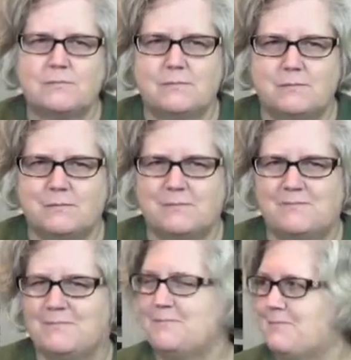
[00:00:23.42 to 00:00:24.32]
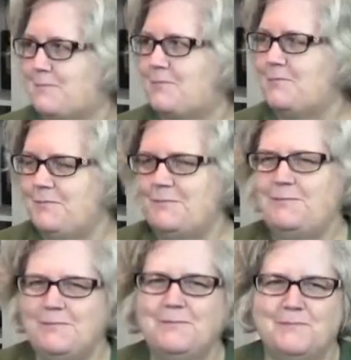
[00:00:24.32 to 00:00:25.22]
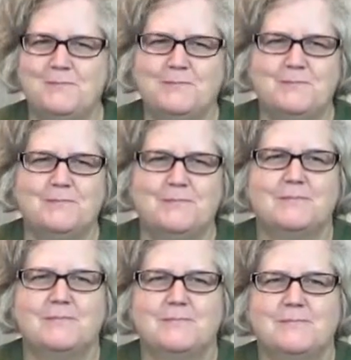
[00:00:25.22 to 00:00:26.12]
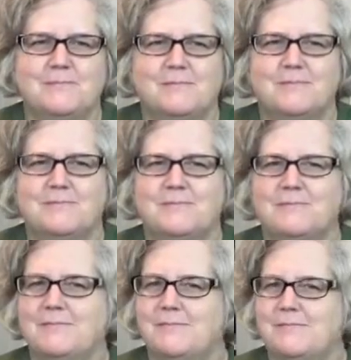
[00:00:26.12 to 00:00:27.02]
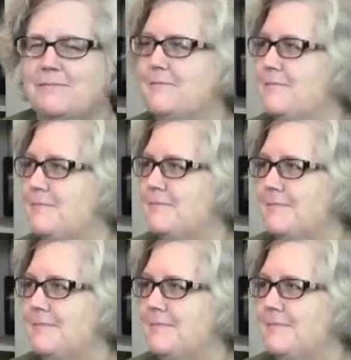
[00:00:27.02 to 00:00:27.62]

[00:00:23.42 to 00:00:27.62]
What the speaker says: This person isn't speaking.